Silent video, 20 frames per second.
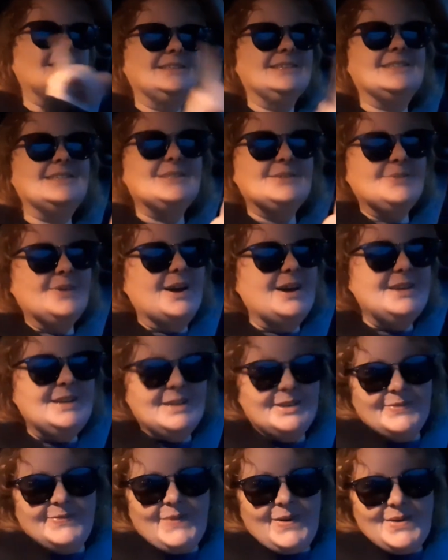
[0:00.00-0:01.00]
This is where I
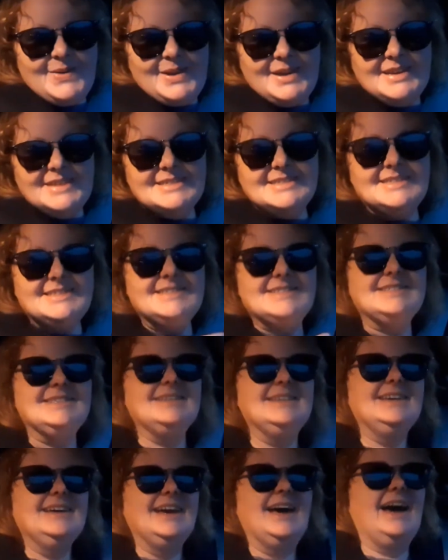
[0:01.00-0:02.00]
need to focus,
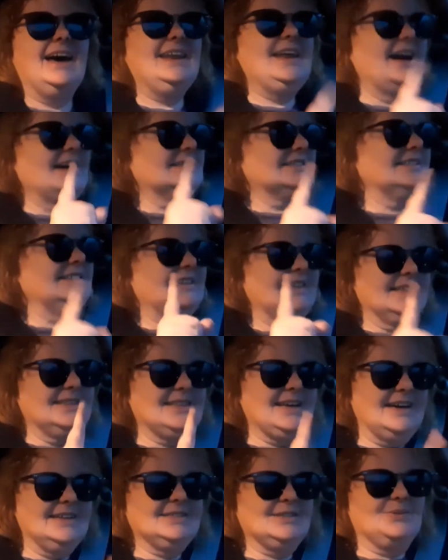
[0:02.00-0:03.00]
and actually get
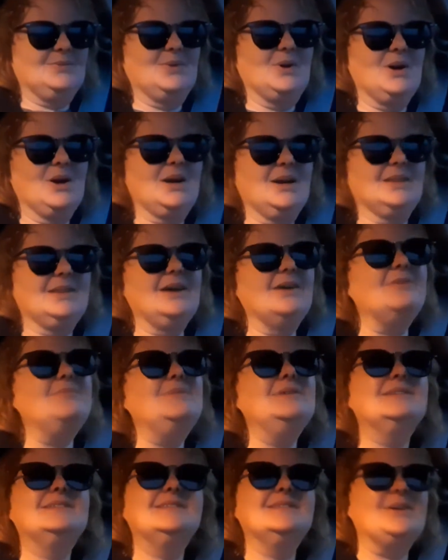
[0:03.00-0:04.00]
that to work. That would
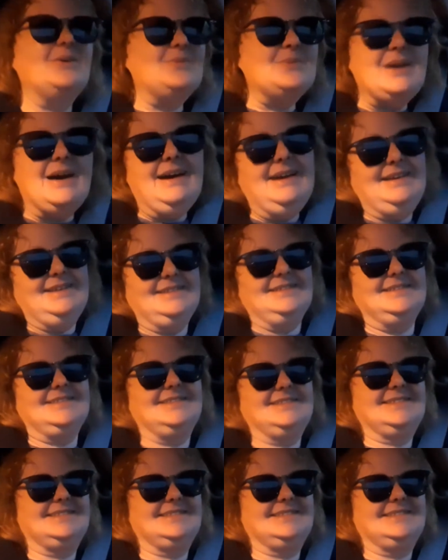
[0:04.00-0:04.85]
be so nice.